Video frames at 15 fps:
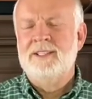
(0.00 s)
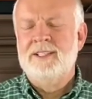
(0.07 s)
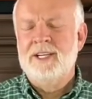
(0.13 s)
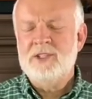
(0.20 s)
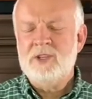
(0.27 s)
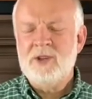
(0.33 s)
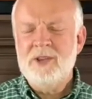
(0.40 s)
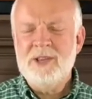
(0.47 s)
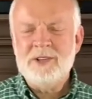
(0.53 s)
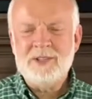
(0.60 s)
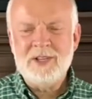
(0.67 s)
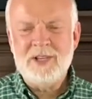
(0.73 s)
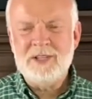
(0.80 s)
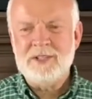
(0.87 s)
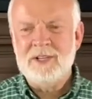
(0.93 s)
And so he
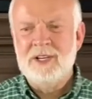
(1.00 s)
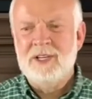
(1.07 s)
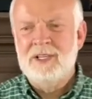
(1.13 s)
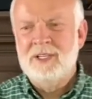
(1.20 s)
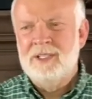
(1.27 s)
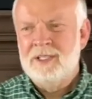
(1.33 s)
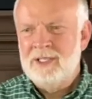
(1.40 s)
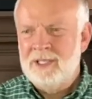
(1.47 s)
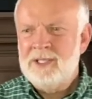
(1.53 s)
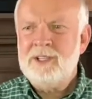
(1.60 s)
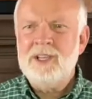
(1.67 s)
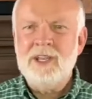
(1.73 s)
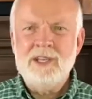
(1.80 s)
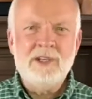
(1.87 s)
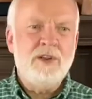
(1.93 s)
says,
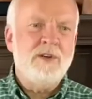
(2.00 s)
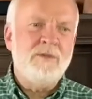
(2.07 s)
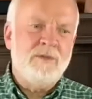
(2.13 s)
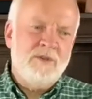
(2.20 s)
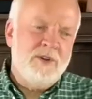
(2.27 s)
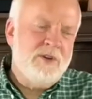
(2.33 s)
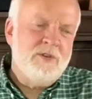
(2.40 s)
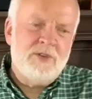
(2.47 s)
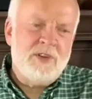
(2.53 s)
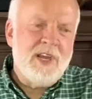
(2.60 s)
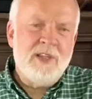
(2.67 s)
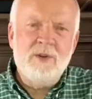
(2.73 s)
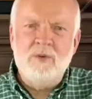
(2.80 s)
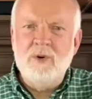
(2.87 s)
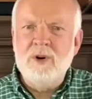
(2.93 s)
okay, you, you say
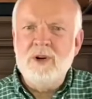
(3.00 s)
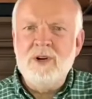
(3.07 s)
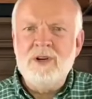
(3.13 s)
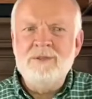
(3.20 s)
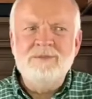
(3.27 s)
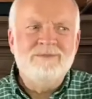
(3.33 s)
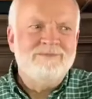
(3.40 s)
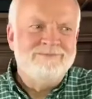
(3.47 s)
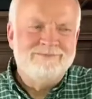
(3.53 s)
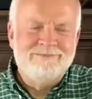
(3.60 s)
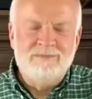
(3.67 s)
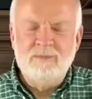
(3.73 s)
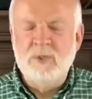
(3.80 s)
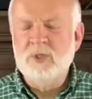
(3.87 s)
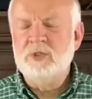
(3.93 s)
the word,
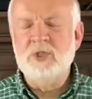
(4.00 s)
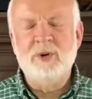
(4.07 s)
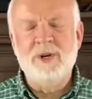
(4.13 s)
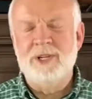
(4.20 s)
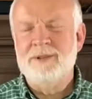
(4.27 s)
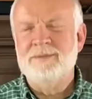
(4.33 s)
we'll do it.